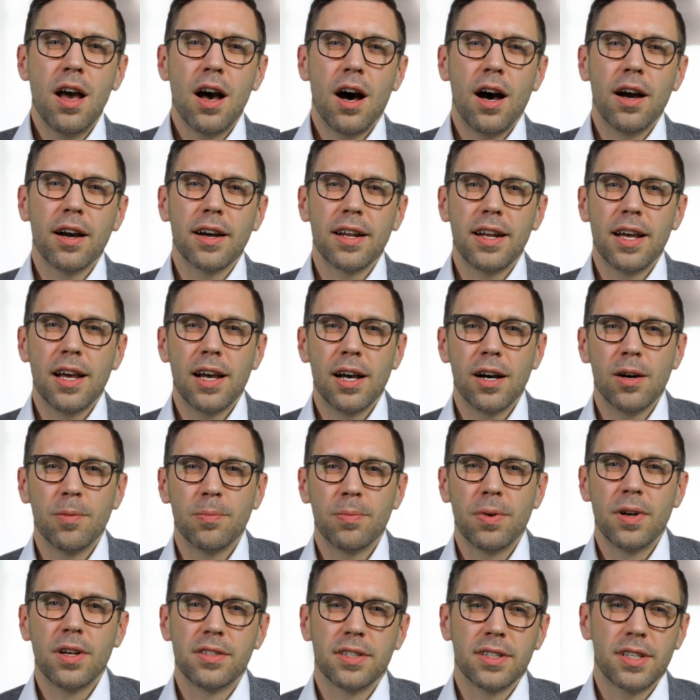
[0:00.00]
I'm going to
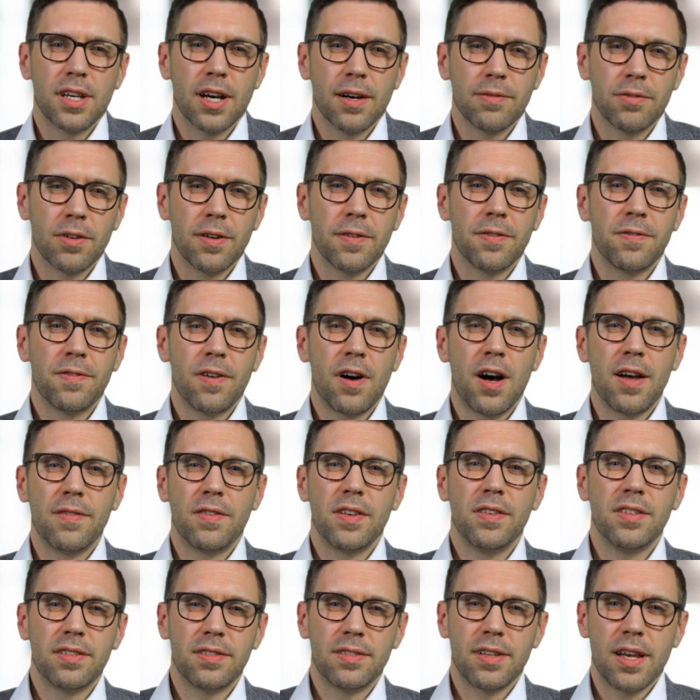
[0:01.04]
help to cover 5
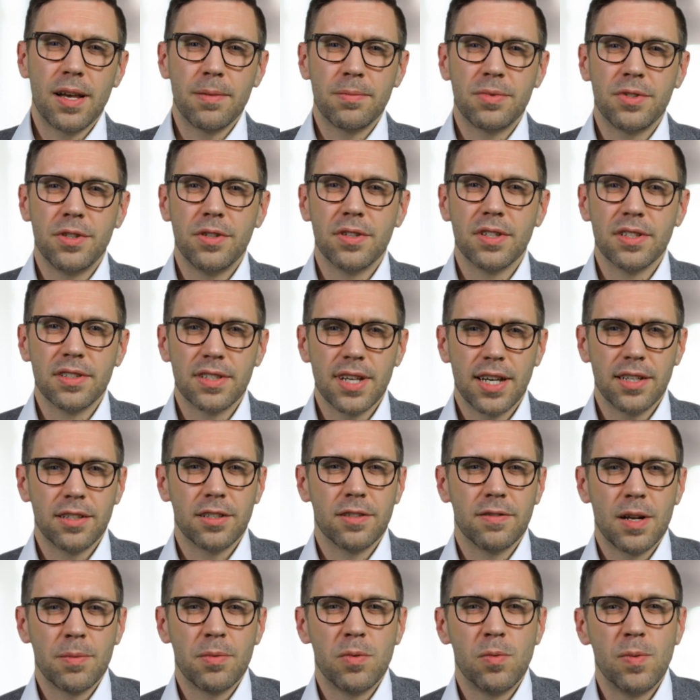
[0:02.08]
easy steps you can take to
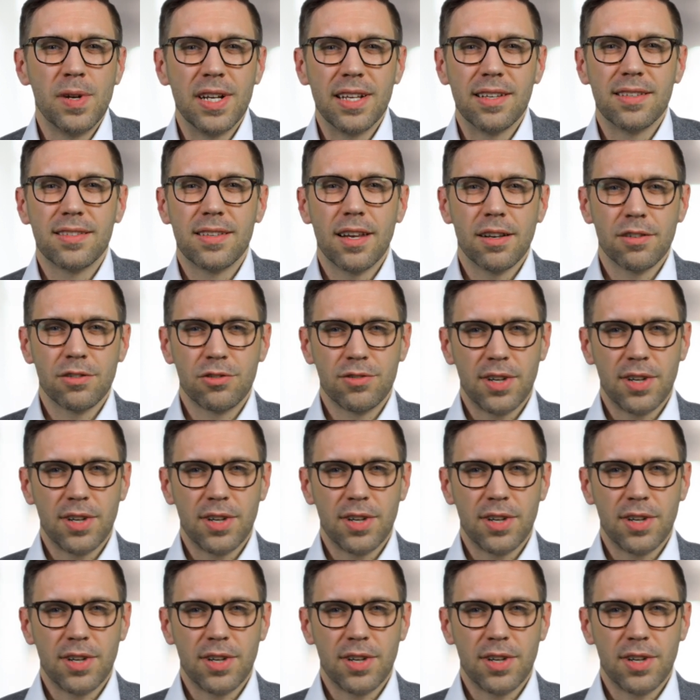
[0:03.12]
develop a winning sales